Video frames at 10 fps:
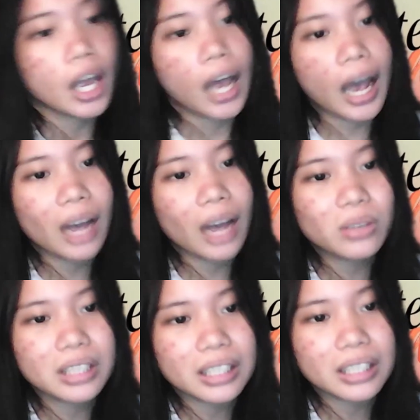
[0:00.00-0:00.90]
How
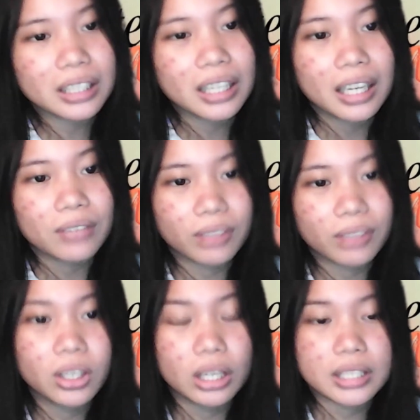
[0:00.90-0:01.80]
did
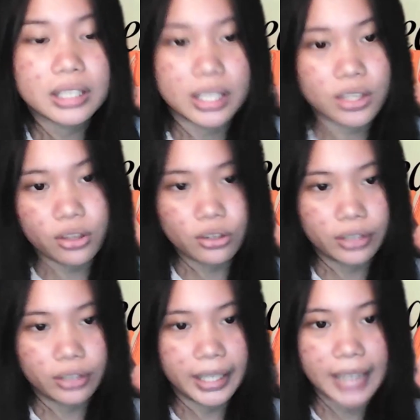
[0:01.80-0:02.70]
Vygotsky's
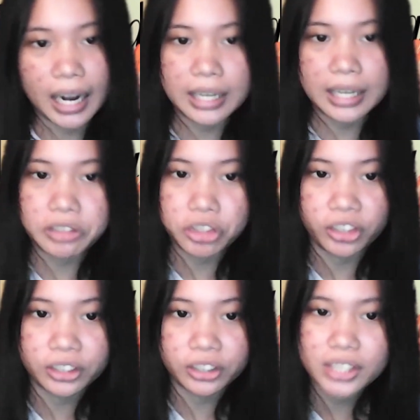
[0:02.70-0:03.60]
theory enhance
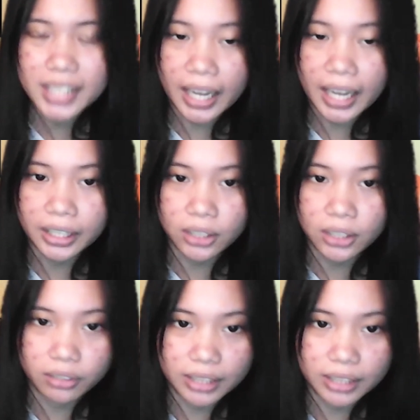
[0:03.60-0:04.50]
your understanding of
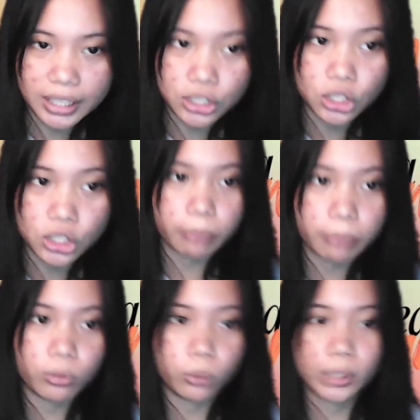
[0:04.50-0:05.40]
the relationship
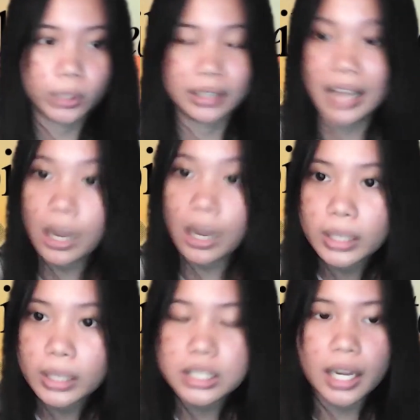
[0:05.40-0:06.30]
between
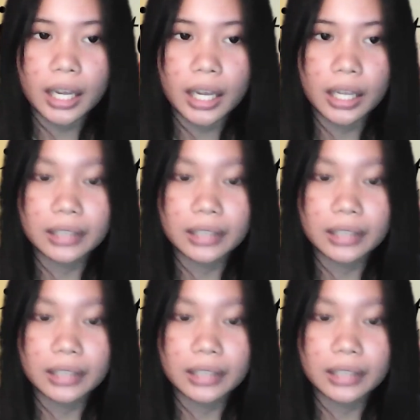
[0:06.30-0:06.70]
language and